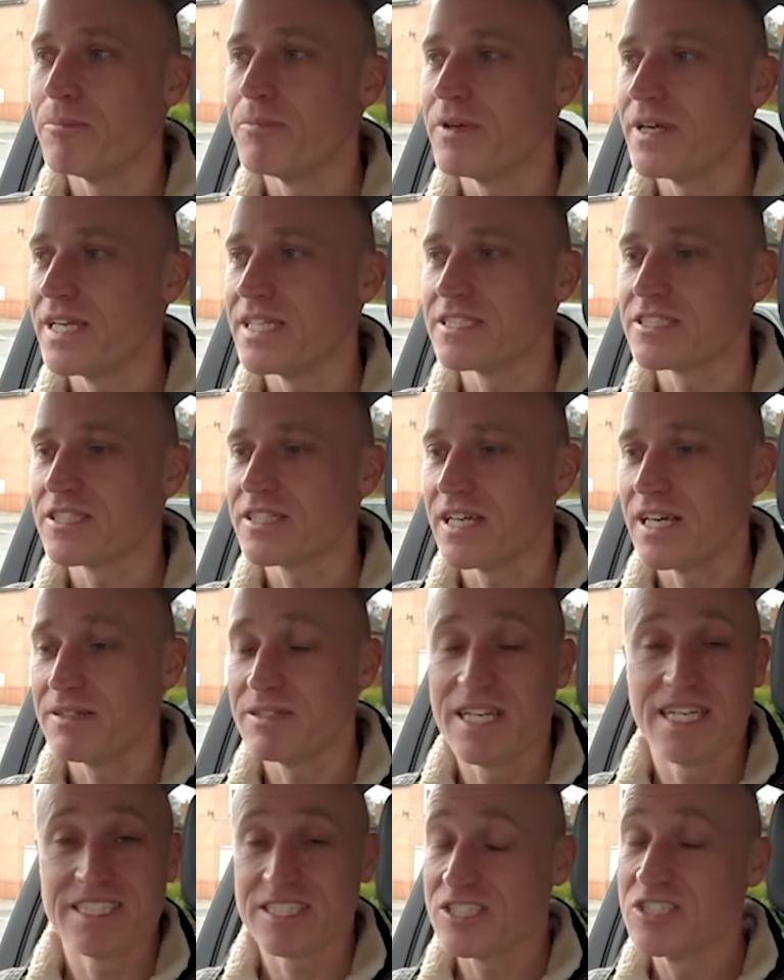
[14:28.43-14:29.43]

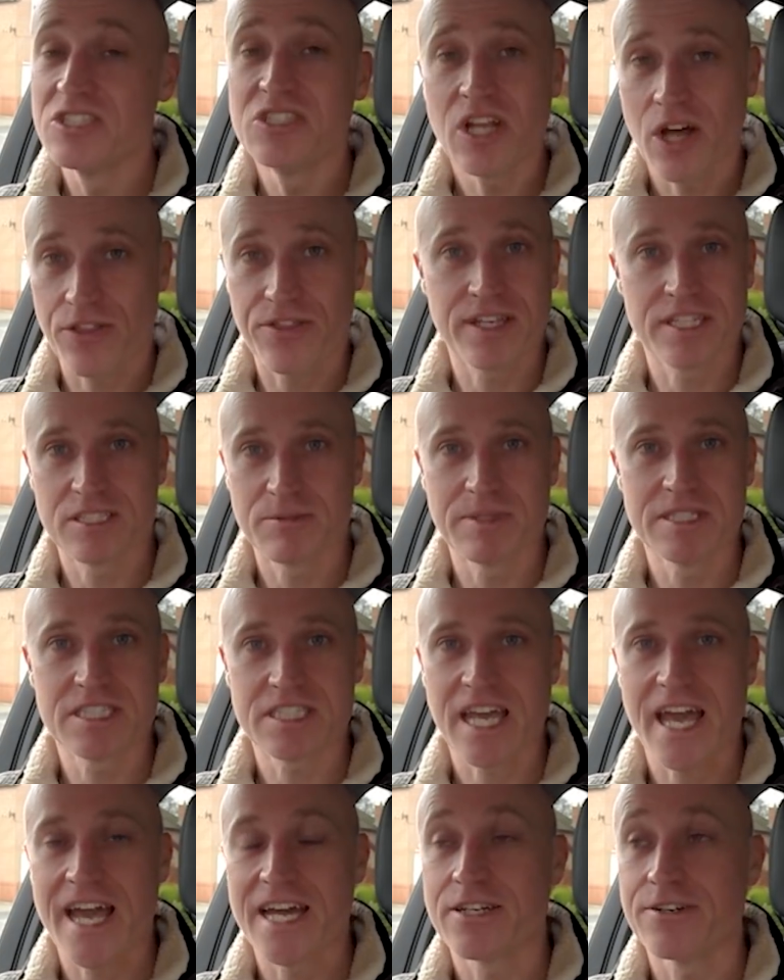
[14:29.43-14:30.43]
It's nothing to be
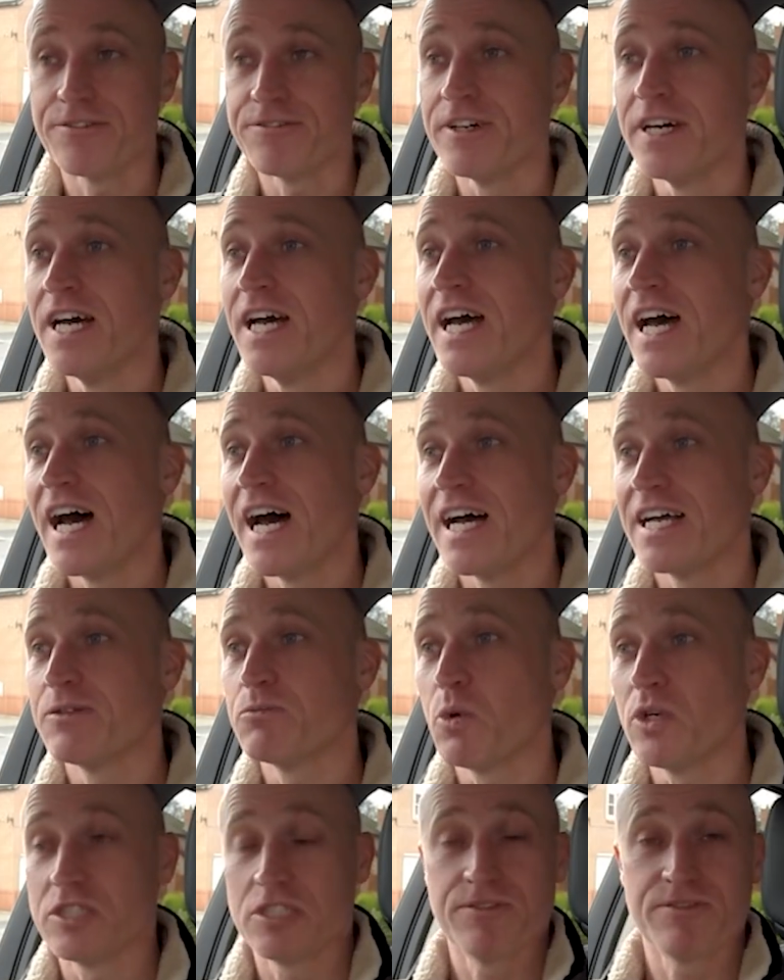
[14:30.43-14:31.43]
scared of. And
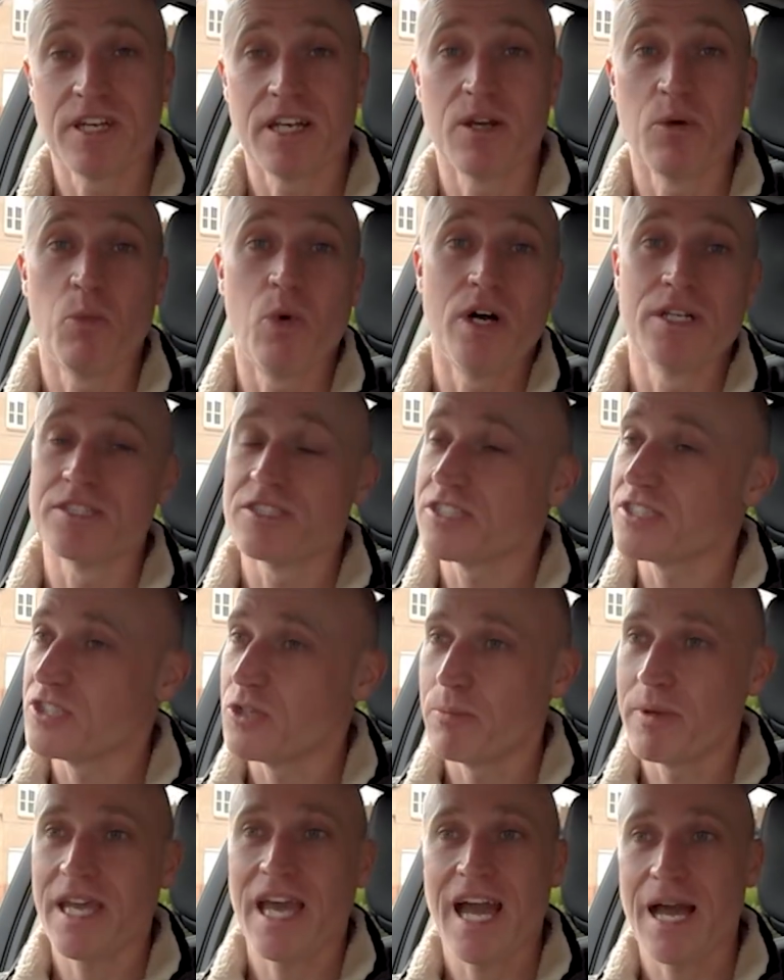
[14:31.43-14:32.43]
once you've done it once, you'll
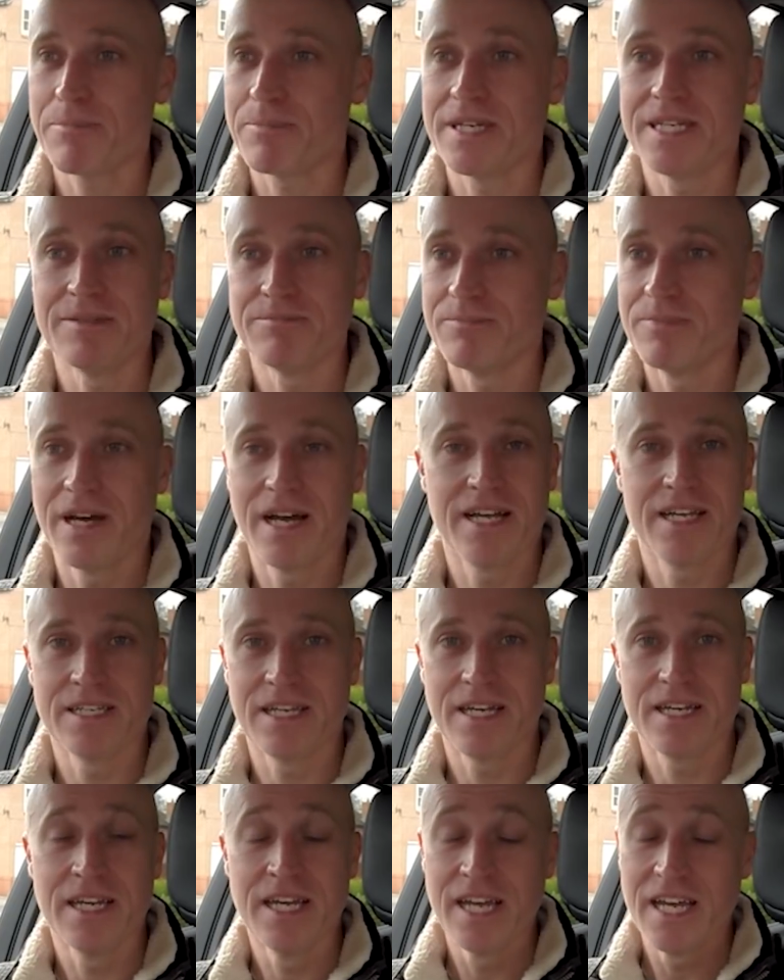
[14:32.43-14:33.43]
be happy. And
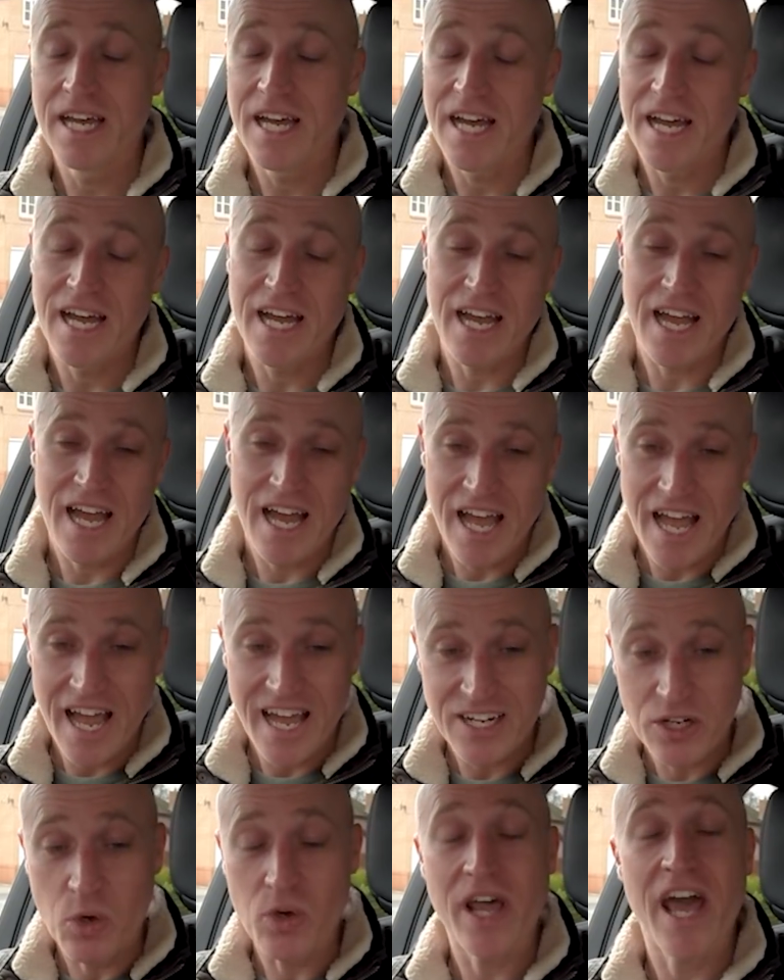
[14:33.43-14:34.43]

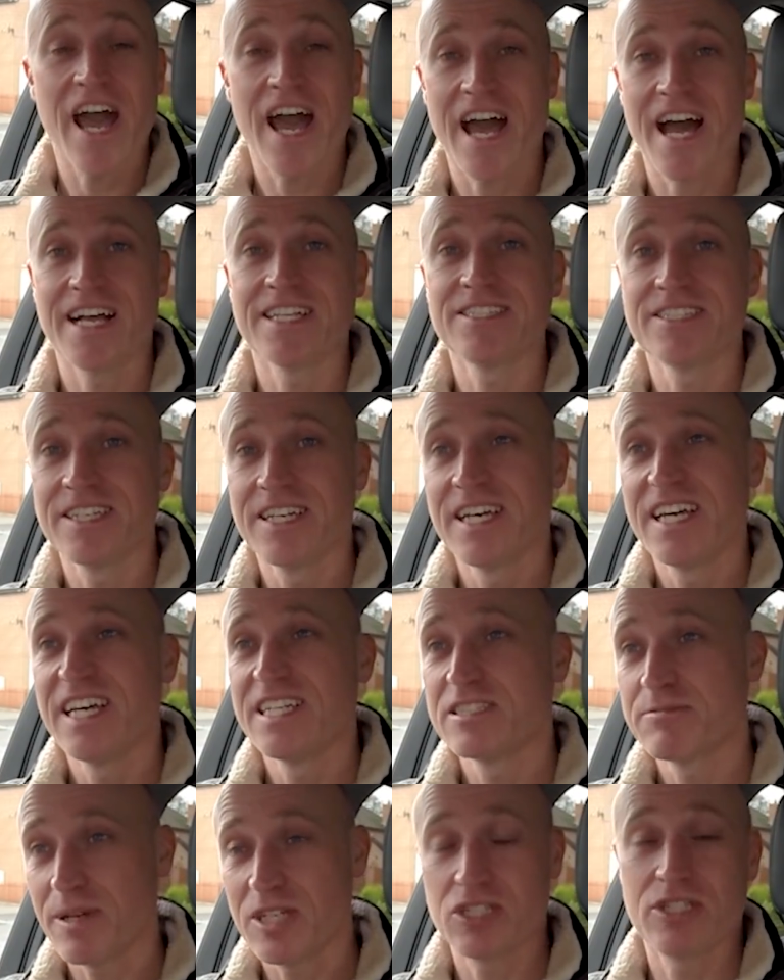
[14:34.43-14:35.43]
on hand,
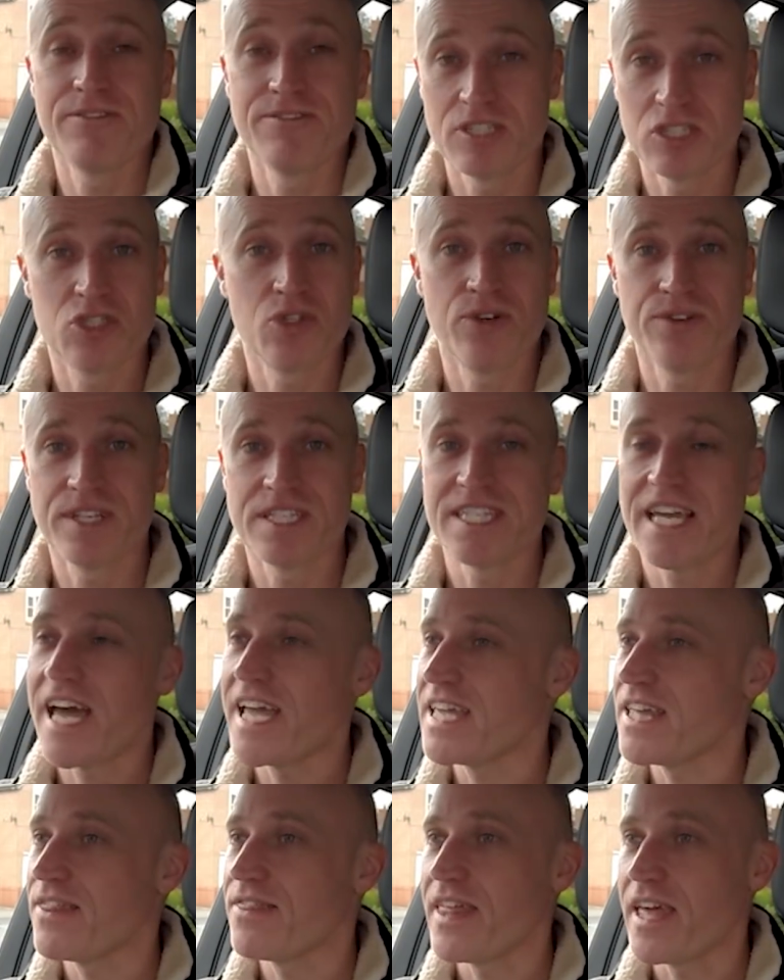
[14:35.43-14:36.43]
especially if it's during the
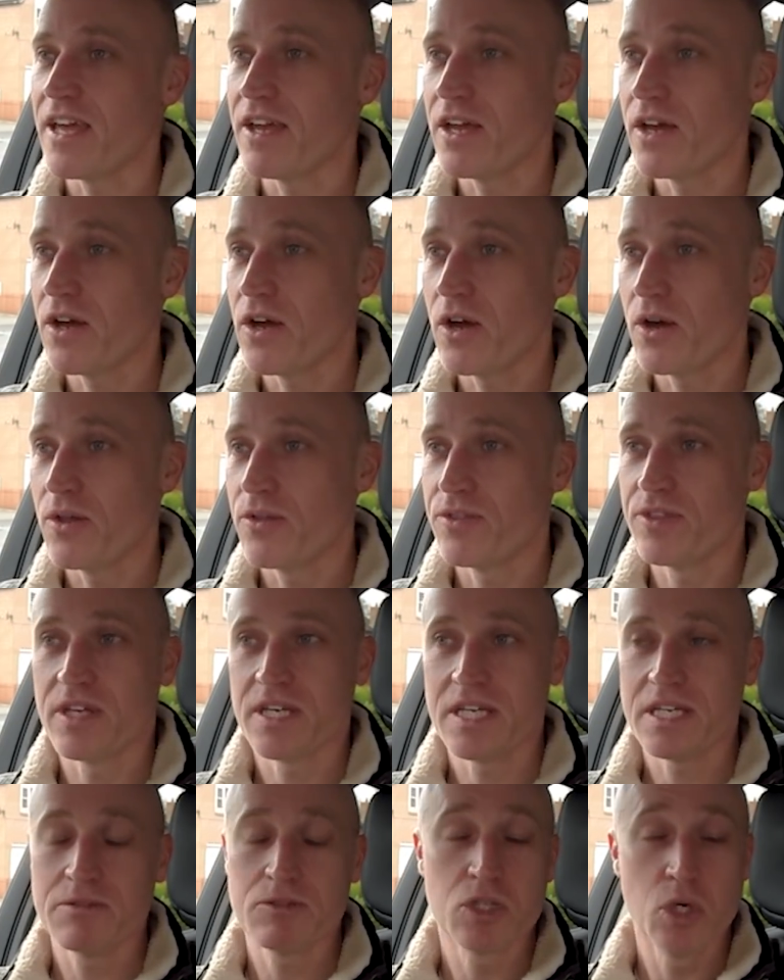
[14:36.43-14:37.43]
day,
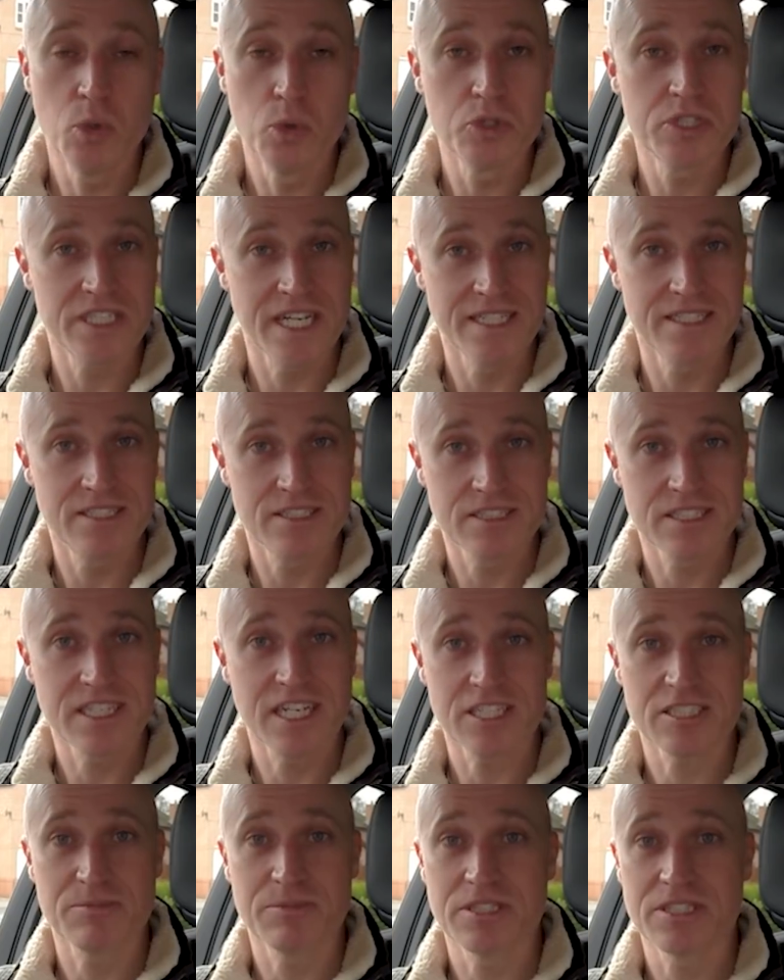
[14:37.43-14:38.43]
the call centres, the
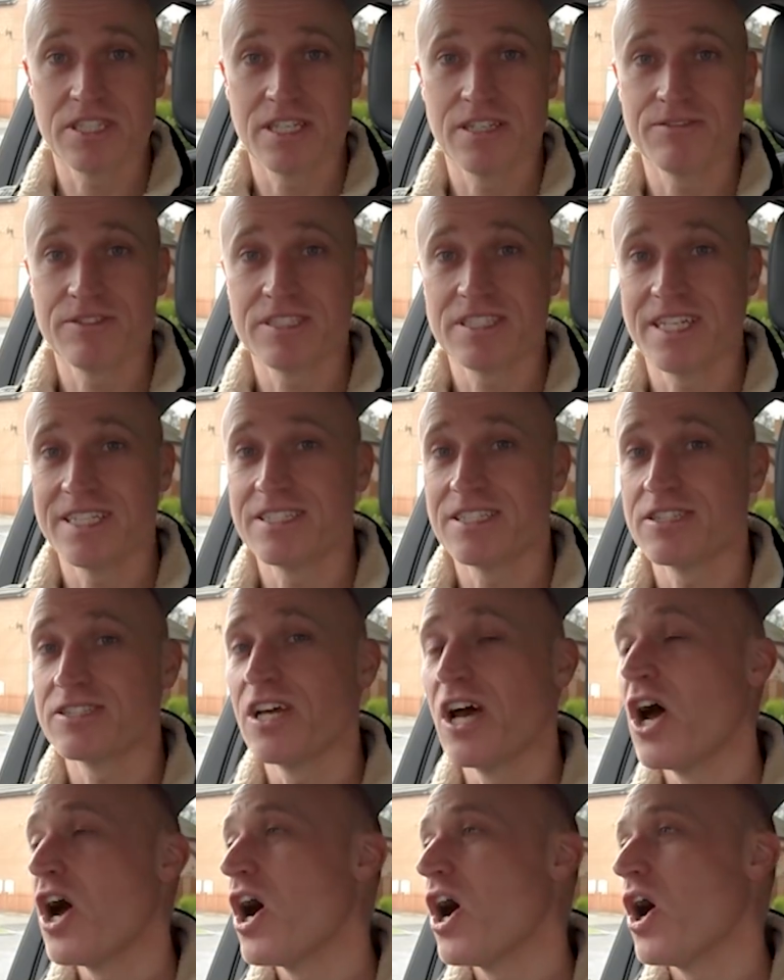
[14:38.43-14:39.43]
customer service centres
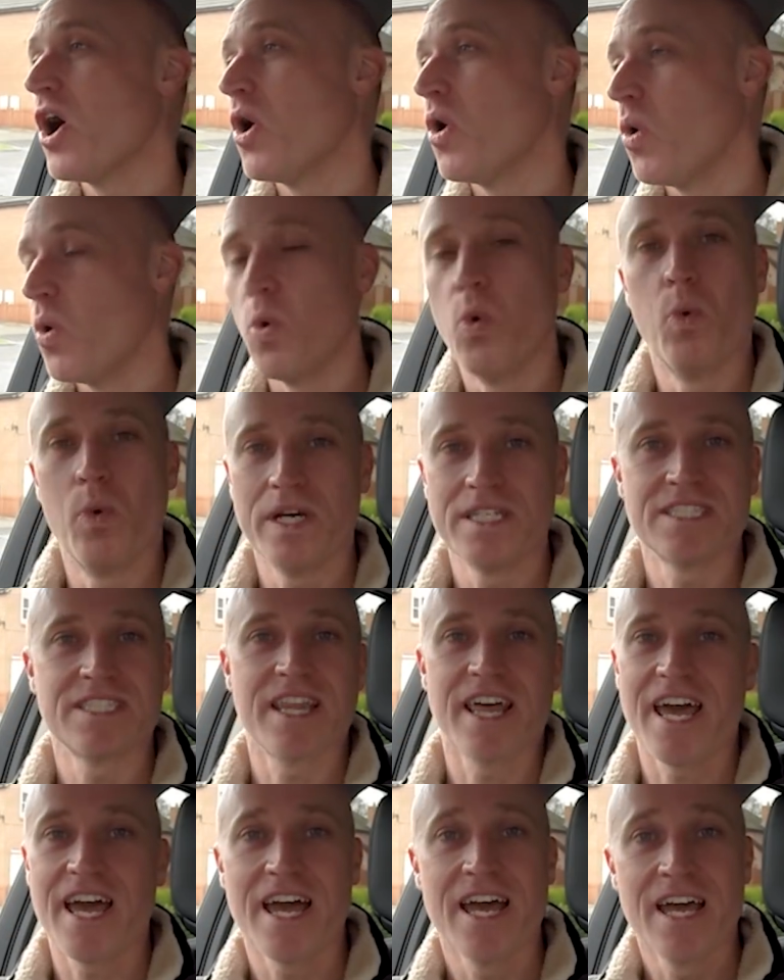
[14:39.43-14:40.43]
are always
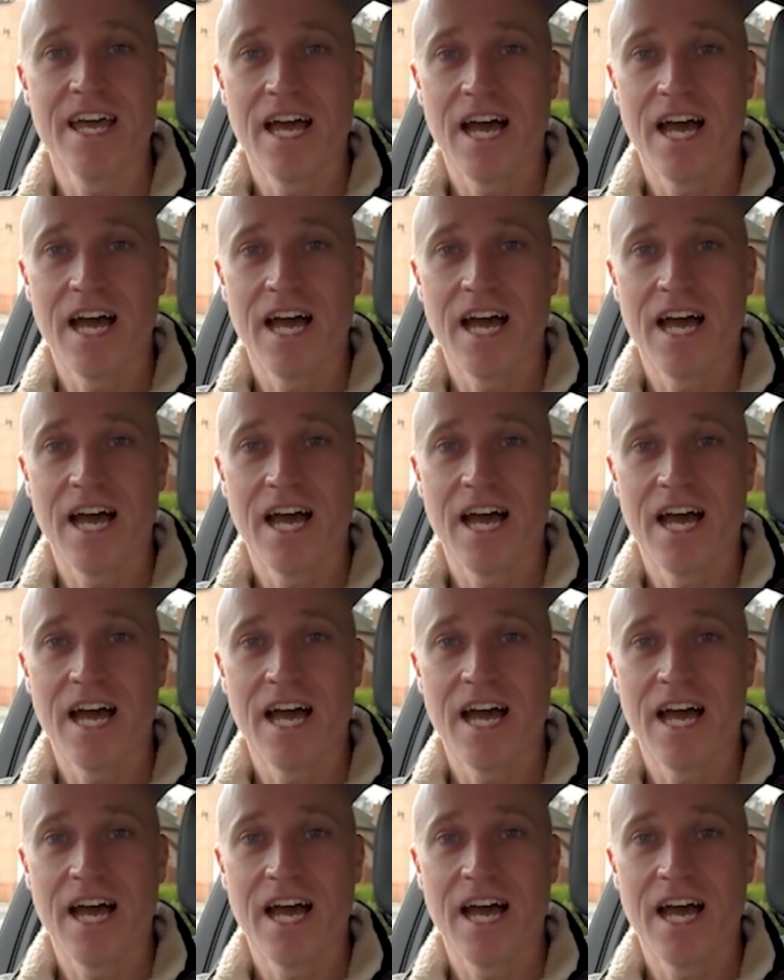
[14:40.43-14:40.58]
there.